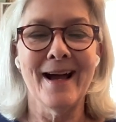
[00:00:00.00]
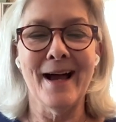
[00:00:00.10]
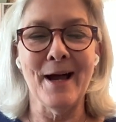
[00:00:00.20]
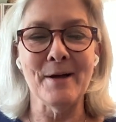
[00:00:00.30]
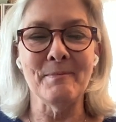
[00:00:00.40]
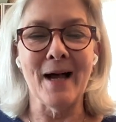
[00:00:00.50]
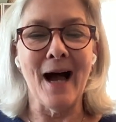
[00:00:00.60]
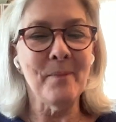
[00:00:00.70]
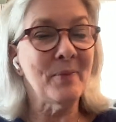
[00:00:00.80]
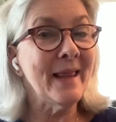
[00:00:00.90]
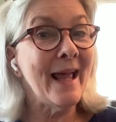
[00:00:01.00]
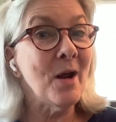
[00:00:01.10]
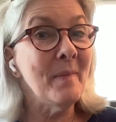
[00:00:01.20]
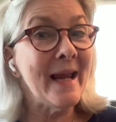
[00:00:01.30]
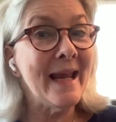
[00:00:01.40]
I plan
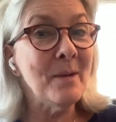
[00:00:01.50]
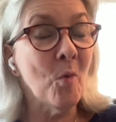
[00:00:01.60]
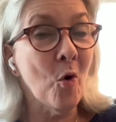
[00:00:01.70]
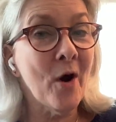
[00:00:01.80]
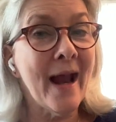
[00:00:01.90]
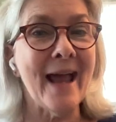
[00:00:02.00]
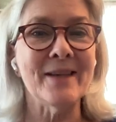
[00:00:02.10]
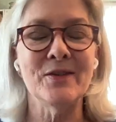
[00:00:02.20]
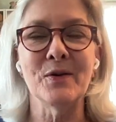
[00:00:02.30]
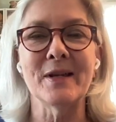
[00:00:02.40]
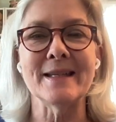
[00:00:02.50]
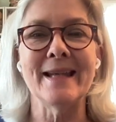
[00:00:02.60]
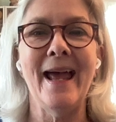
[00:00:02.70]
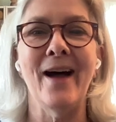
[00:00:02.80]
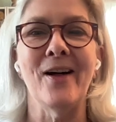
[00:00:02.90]
on making more, as you can
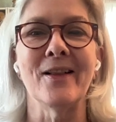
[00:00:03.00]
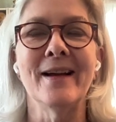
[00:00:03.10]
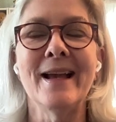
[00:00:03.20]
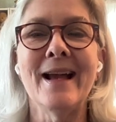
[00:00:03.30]
tell.